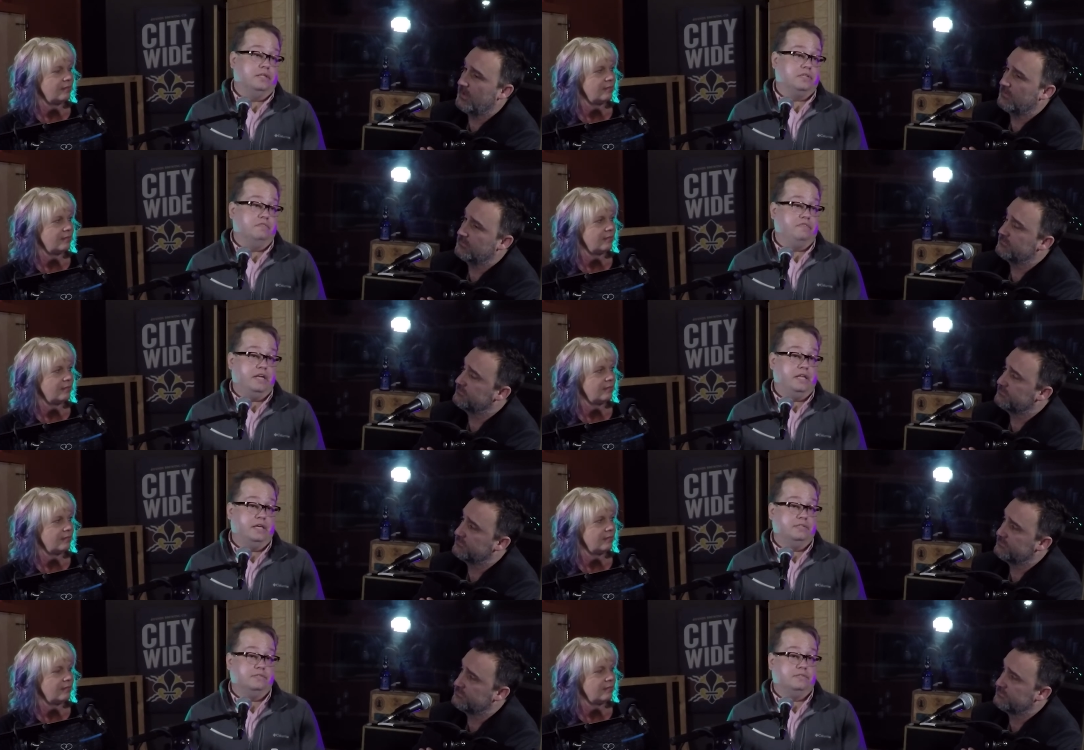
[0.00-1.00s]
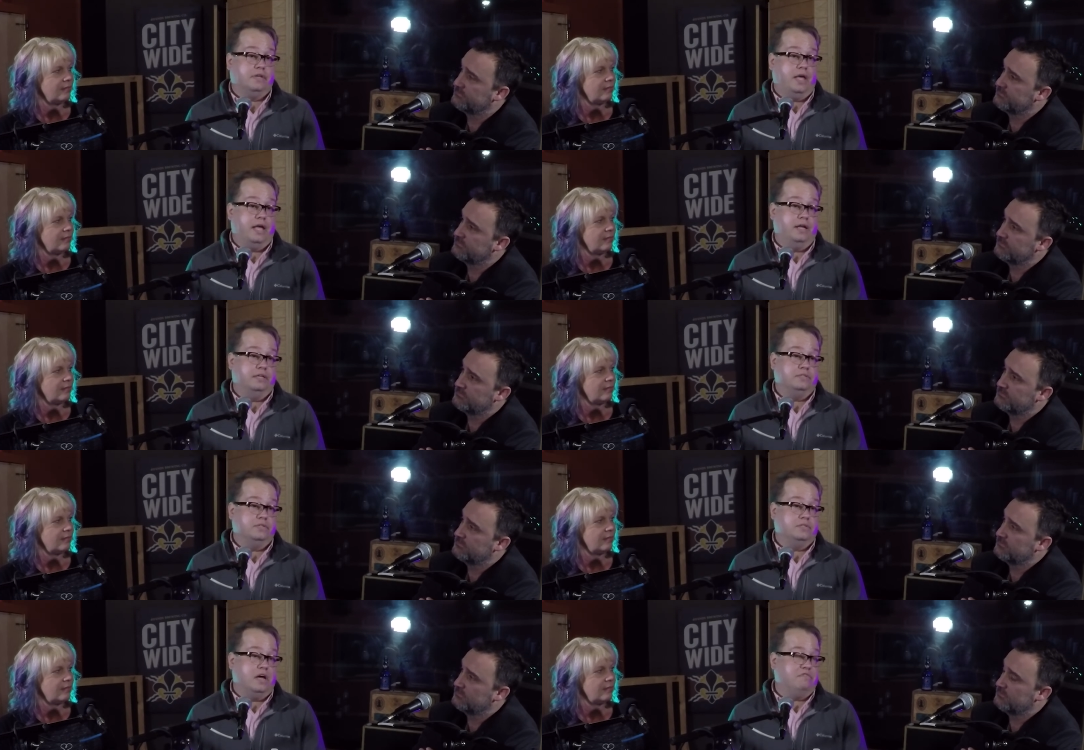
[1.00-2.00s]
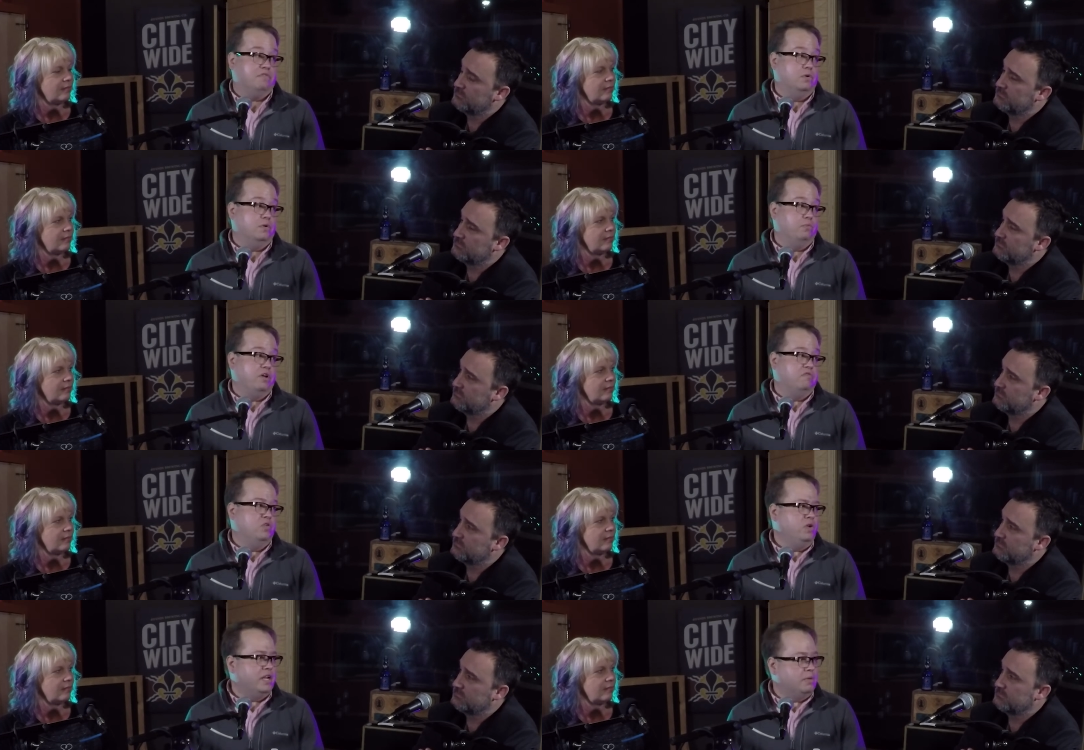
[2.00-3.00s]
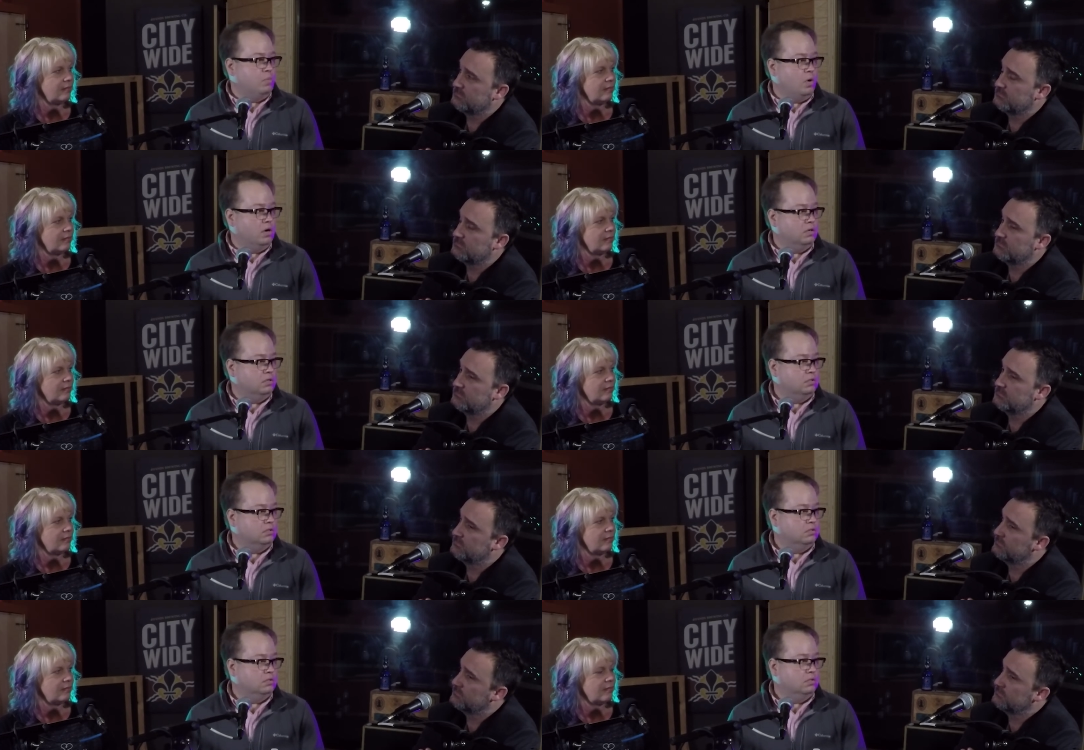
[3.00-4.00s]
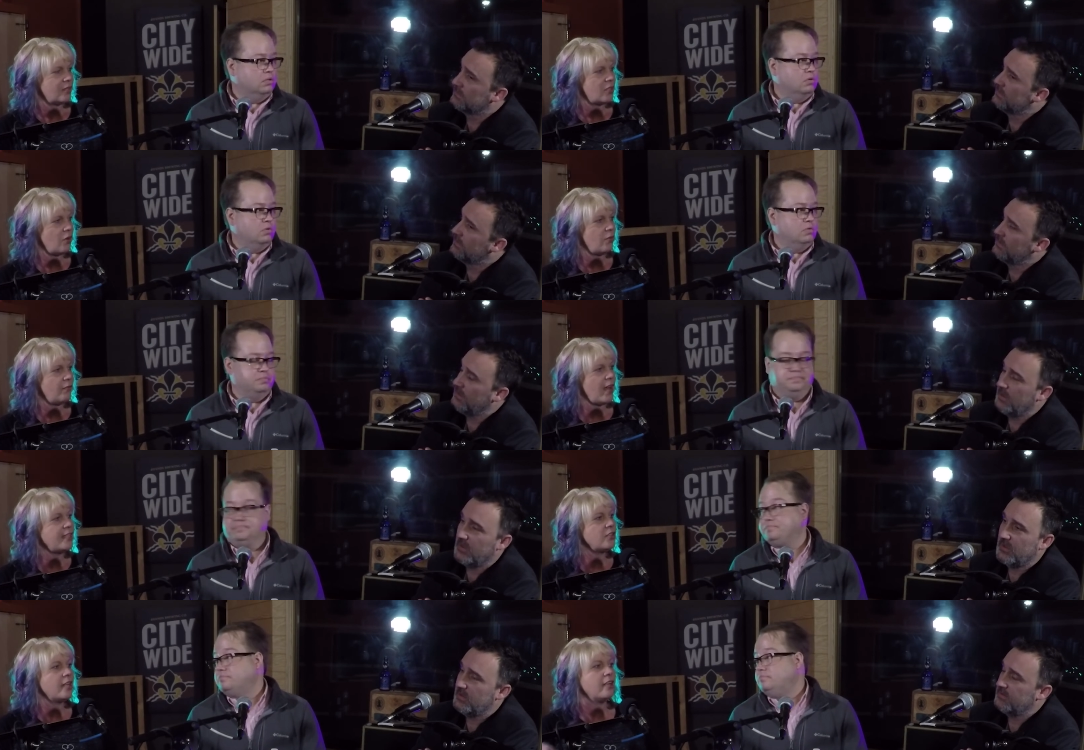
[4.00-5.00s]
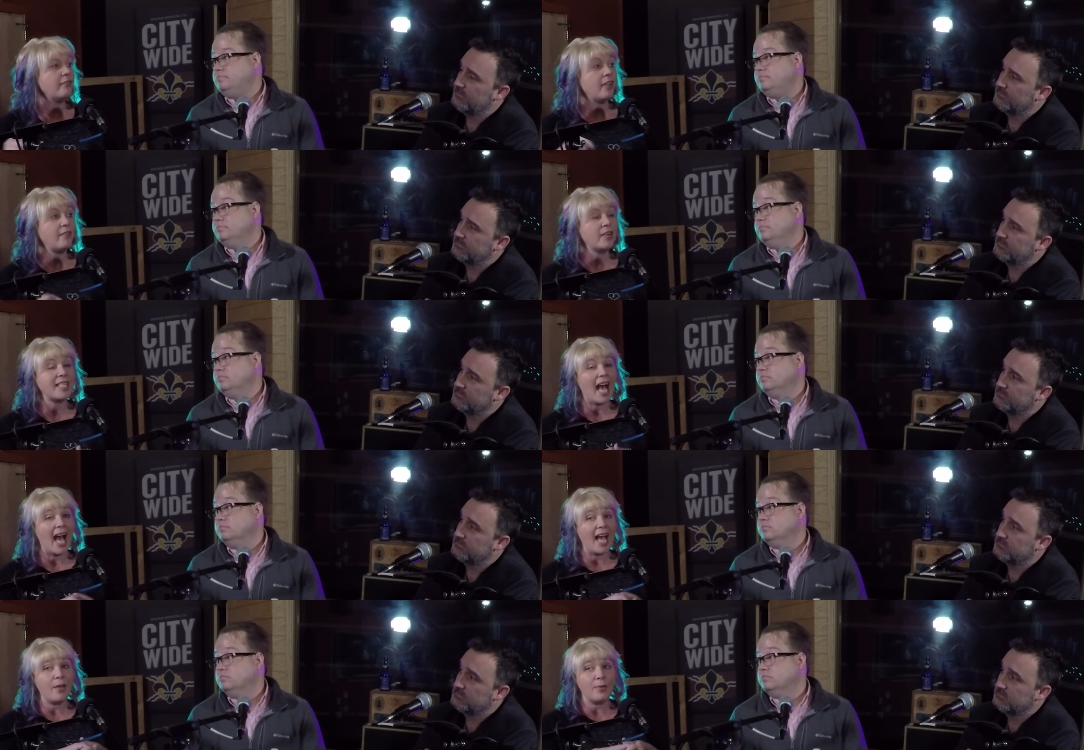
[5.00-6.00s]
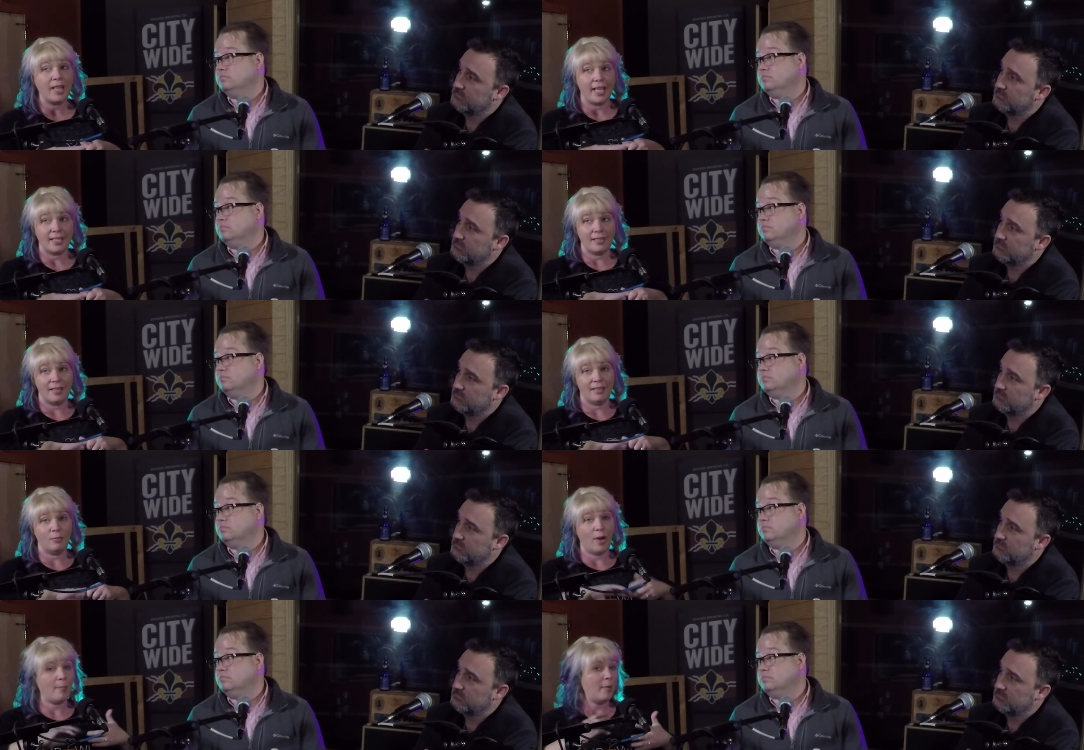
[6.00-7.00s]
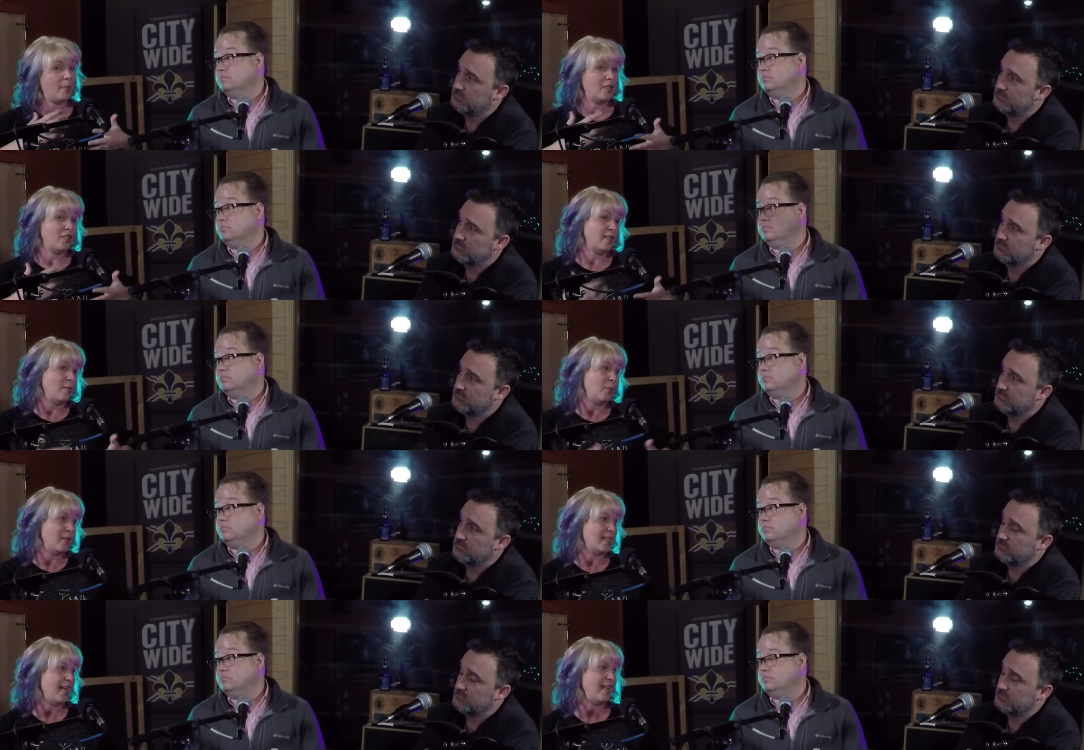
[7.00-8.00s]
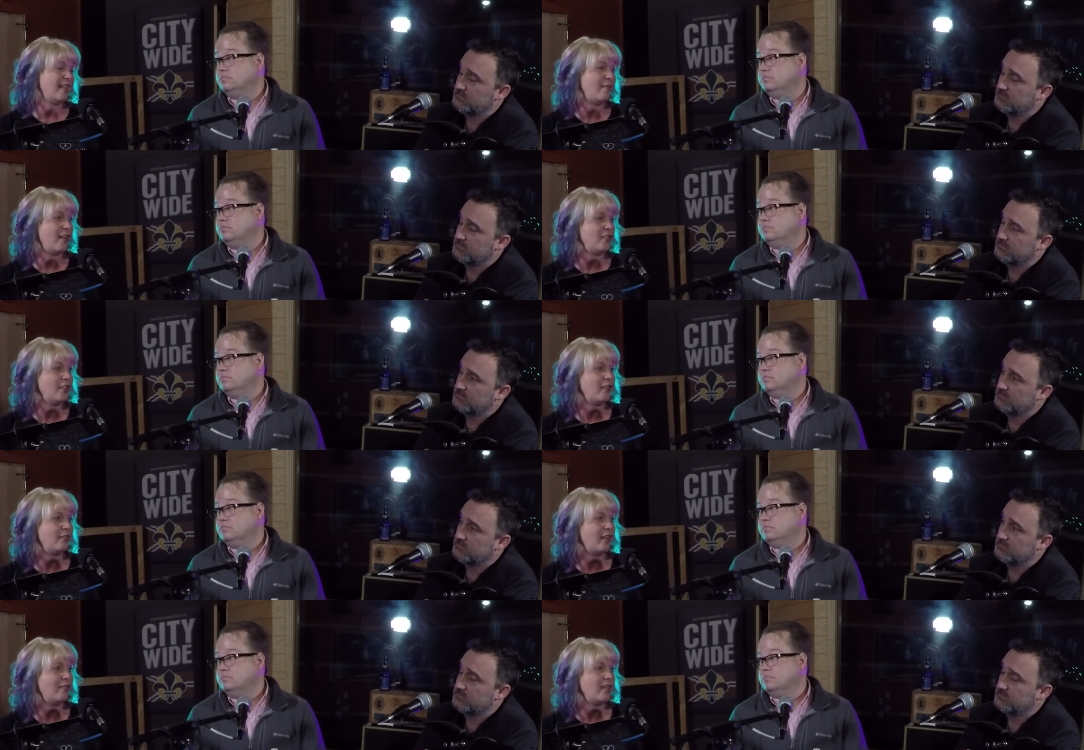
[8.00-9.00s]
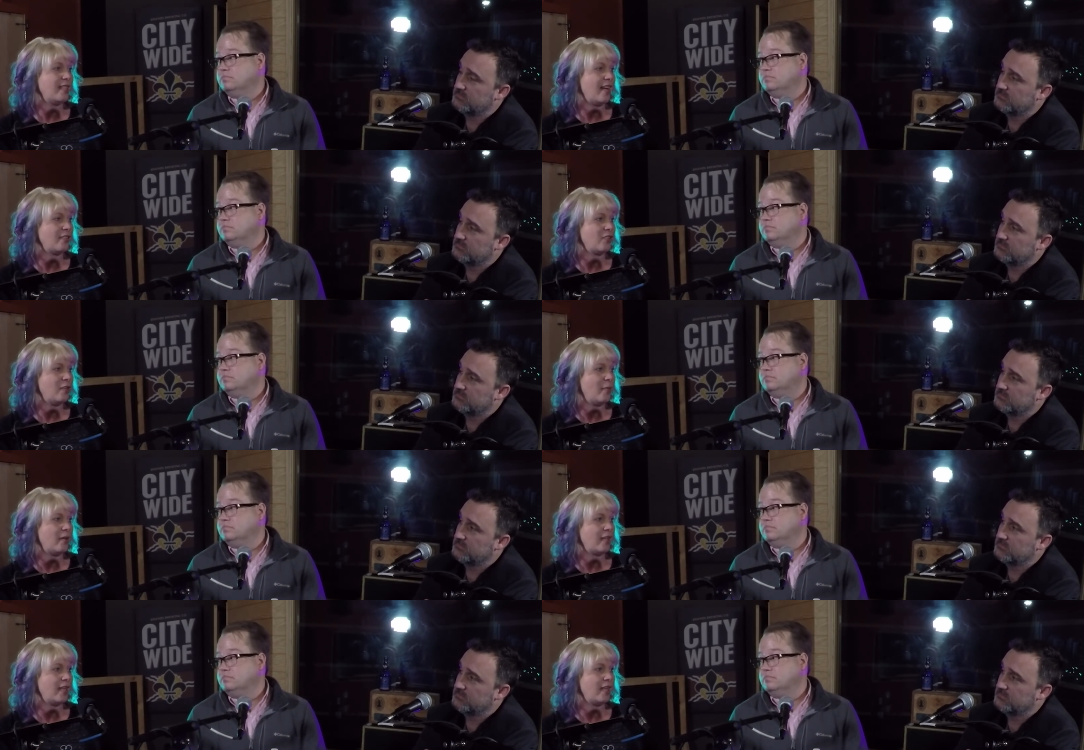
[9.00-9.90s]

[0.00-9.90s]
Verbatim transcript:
Speaker 1: and it's convenience, and it's just not food, real food anymore. So find yeah. your inner
Speaker 2: flavor is I would like to wrap up by just simply saying that find your inner flavor is actually about